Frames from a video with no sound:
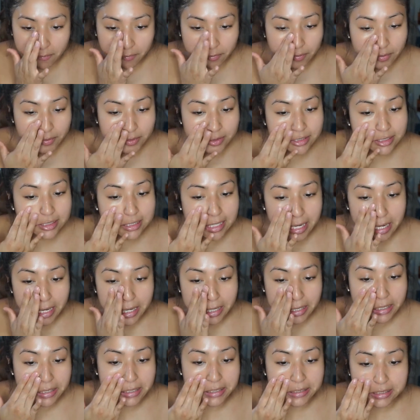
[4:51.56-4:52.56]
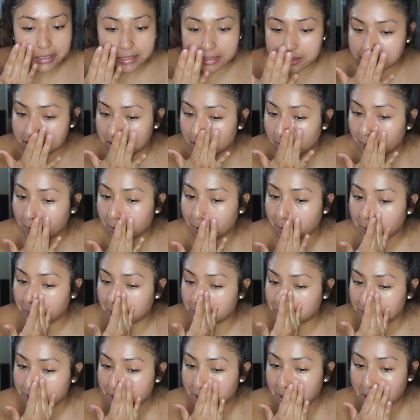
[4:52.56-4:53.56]
full size is in a
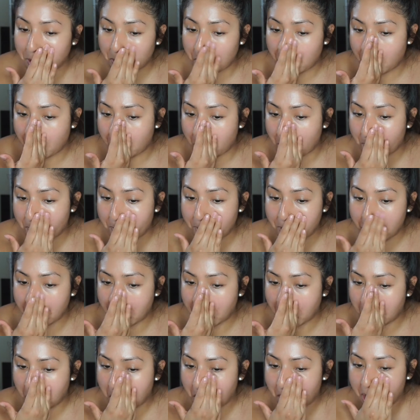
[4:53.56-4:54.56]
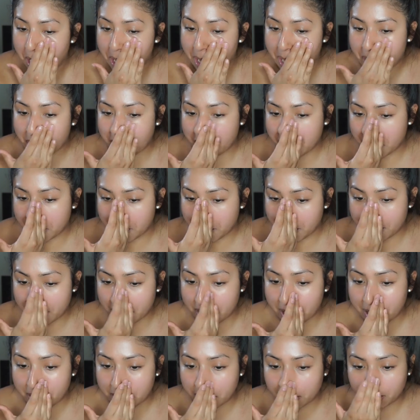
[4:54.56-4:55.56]
purple tube.
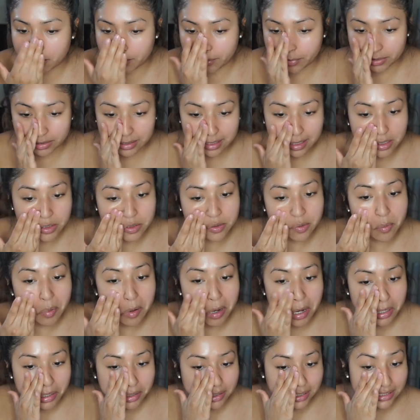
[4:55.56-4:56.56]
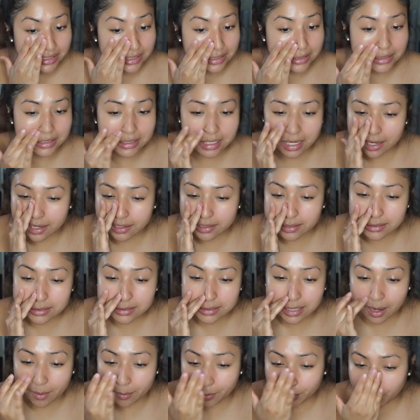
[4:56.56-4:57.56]
But the actual product that's inside is
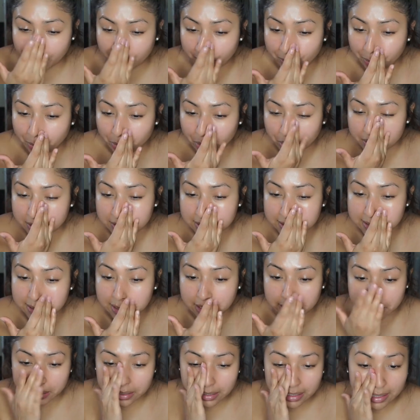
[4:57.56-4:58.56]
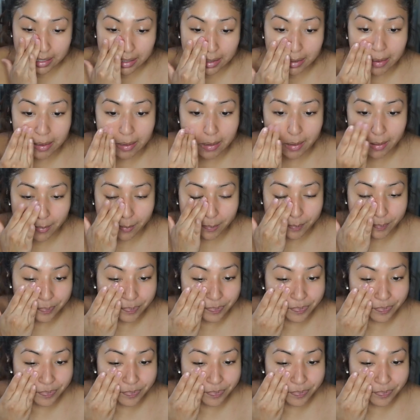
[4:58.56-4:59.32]
not purple. It's like a